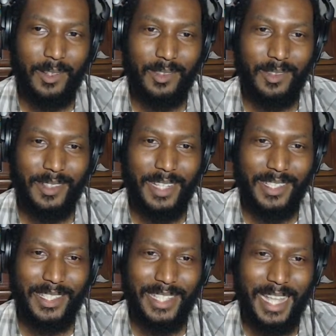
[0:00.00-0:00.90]
There's
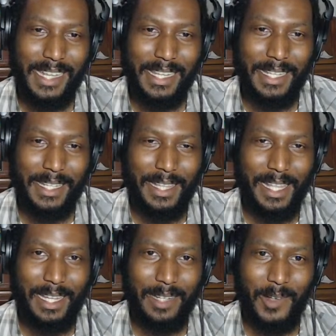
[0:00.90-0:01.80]
this idea
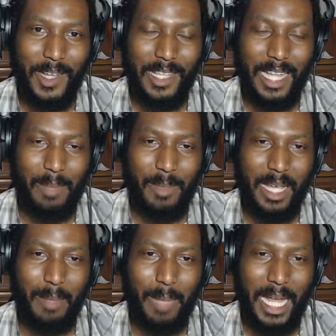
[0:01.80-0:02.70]
you got to be
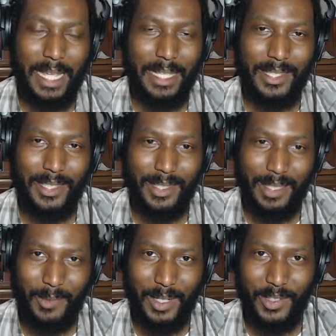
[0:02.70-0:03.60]
unbiased
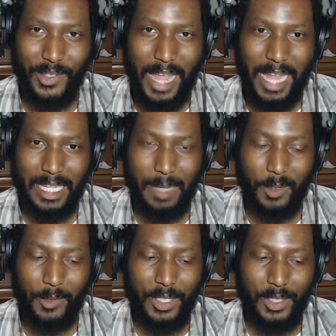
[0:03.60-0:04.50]
when you do academic
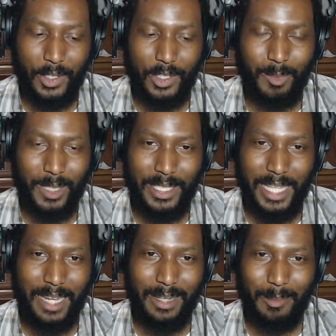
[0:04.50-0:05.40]
research, but is
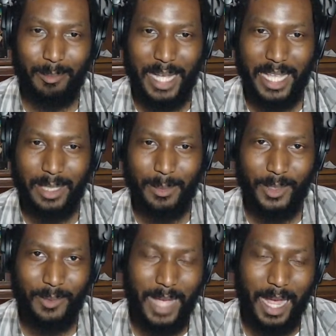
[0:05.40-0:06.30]
that
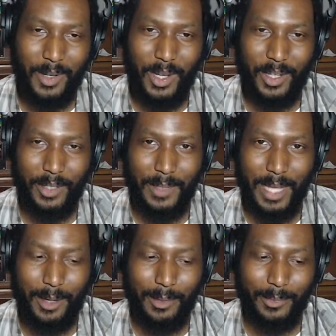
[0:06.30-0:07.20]
possible? I would argue
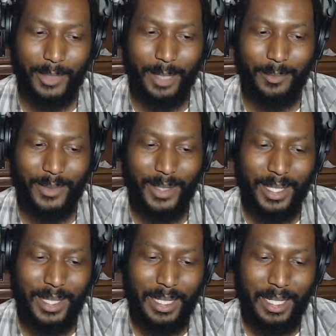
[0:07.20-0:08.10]
no, right?
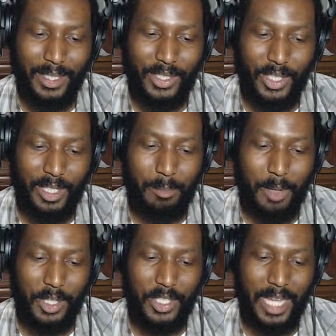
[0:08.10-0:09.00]
Should
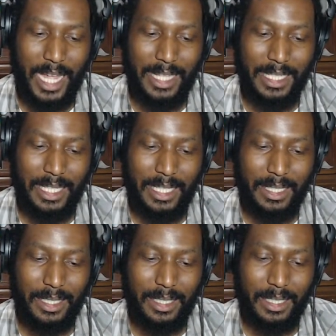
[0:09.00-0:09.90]

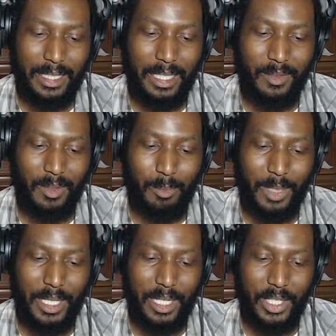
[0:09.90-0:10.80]
impartiality even
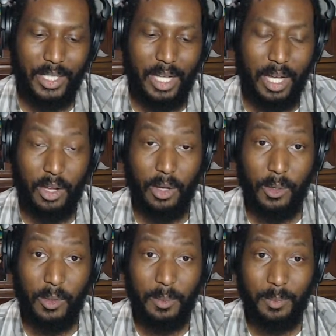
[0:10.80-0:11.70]
be a
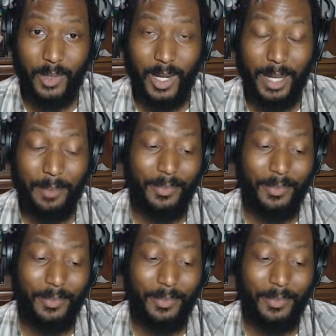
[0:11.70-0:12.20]
goal, right?